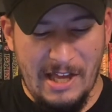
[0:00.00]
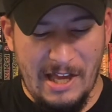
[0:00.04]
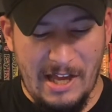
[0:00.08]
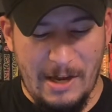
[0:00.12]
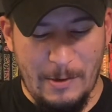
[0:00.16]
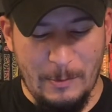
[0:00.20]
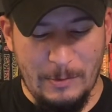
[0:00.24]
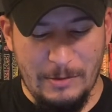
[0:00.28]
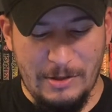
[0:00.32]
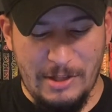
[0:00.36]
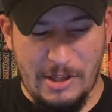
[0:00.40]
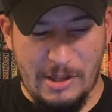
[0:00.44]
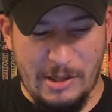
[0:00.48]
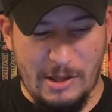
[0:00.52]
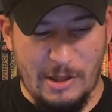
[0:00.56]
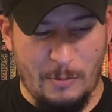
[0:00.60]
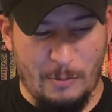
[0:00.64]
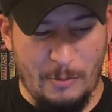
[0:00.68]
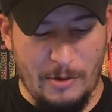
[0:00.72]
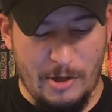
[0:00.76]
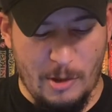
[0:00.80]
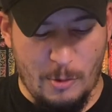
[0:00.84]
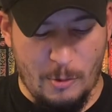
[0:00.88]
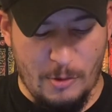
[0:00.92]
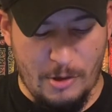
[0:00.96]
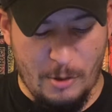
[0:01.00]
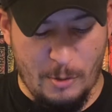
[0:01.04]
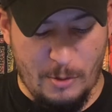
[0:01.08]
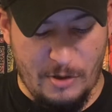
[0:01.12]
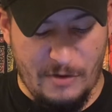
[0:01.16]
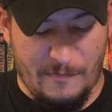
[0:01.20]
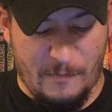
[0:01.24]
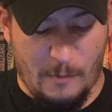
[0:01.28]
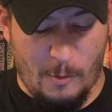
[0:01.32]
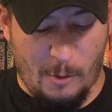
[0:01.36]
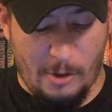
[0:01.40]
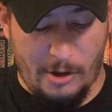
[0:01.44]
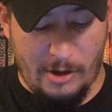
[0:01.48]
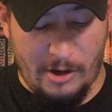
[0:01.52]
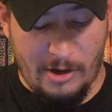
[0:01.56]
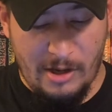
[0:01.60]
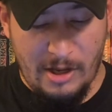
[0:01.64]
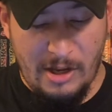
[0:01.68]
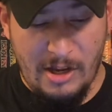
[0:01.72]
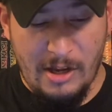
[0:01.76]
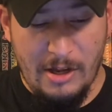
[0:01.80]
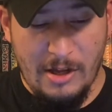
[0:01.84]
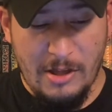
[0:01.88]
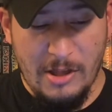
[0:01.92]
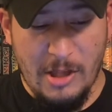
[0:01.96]
Releases spring 2024.
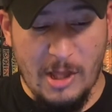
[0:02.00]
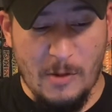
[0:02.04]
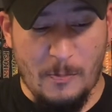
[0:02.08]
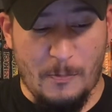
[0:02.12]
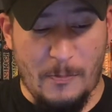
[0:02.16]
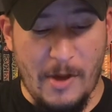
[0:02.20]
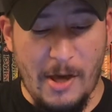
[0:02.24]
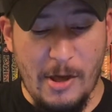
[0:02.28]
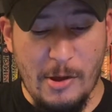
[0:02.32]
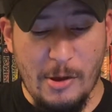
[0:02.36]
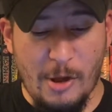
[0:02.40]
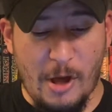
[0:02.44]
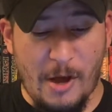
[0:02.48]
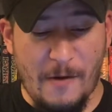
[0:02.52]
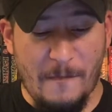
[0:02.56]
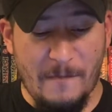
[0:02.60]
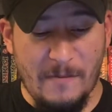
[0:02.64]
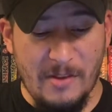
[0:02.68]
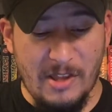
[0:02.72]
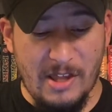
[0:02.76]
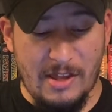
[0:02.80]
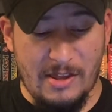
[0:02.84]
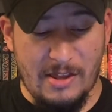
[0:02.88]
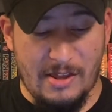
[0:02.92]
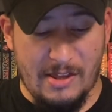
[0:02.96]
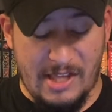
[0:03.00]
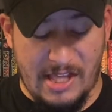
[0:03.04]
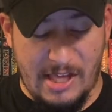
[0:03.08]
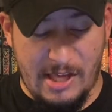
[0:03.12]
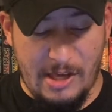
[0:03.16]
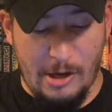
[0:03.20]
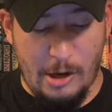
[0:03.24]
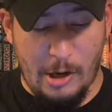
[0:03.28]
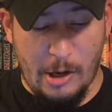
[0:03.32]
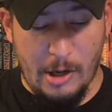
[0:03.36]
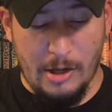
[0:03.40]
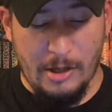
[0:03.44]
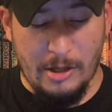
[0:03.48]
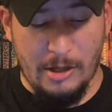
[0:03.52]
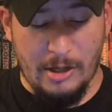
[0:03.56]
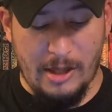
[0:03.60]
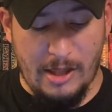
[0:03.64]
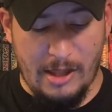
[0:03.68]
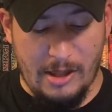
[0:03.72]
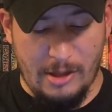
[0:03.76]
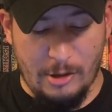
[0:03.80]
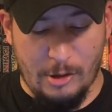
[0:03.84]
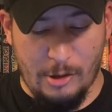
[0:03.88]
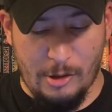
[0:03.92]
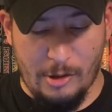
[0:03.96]
Just based off of this key art,
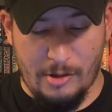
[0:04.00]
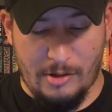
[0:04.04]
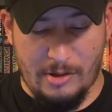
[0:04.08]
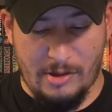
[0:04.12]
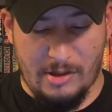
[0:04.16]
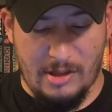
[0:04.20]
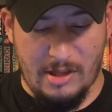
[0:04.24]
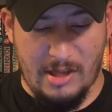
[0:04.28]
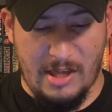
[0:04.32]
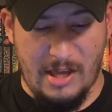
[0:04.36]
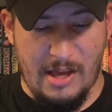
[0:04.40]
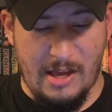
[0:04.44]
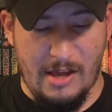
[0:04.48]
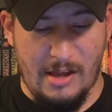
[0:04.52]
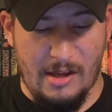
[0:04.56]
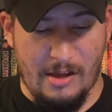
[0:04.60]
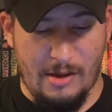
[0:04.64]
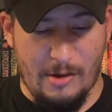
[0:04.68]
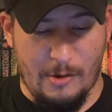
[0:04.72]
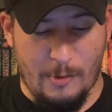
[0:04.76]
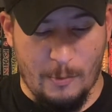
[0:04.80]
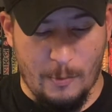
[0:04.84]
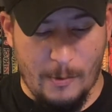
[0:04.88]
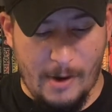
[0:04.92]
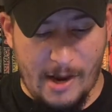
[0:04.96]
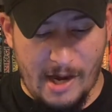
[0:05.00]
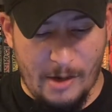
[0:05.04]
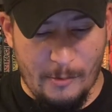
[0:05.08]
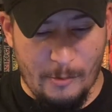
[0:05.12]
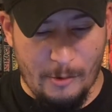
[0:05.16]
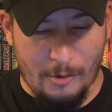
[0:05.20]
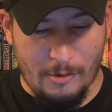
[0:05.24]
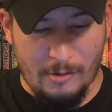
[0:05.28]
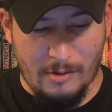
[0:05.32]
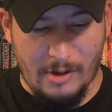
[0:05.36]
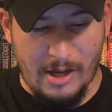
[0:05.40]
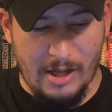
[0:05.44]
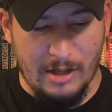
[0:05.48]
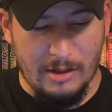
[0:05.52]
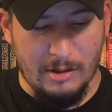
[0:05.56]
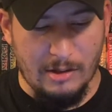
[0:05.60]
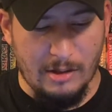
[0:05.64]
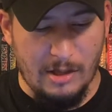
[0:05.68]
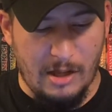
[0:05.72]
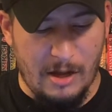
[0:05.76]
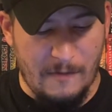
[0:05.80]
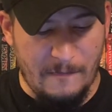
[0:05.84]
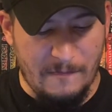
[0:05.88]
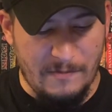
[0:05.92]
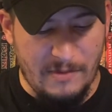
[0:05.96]
it looks incredible. I
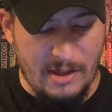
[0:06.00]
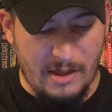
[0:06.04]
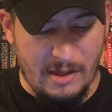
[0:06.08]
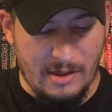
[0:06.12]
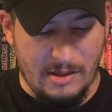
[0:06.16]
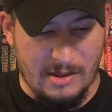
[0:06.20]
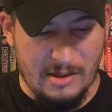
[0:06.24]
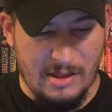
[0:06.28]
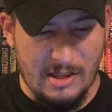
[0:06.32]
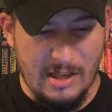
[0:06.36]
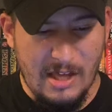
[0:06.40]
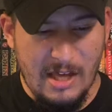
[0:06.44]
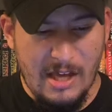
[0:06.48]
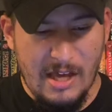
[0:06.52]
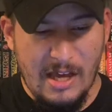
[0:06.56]
love this.